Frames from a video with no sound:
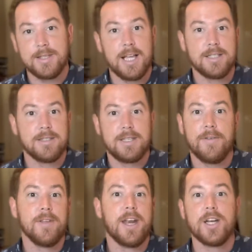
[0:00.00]
That's
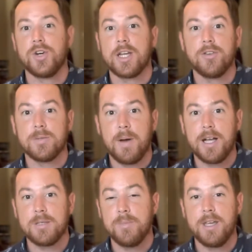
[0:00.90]
definitely not drinking
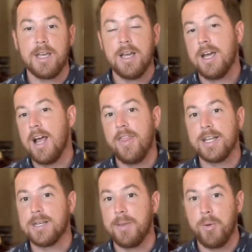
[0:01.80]
responsibly, and
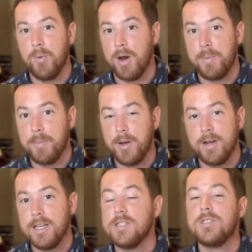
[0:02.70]
that's something that we want to promote,
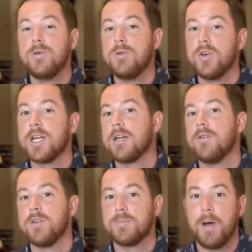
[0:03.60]
is to drink
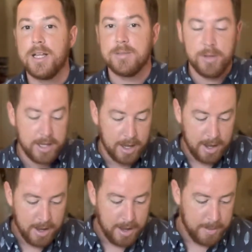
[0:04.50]
responsibly.
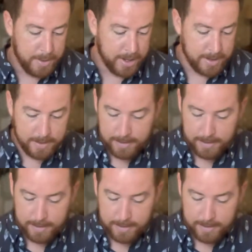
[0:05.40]
But